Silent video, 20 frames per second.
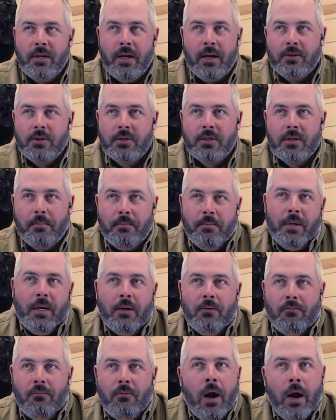just a
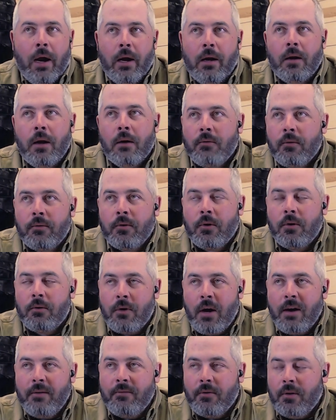big rain cover for a
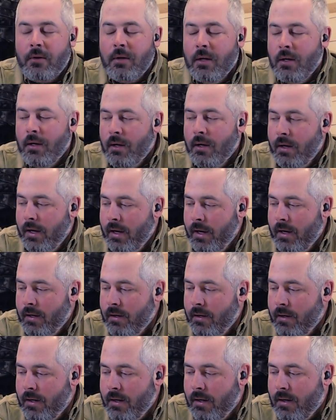rifle. And,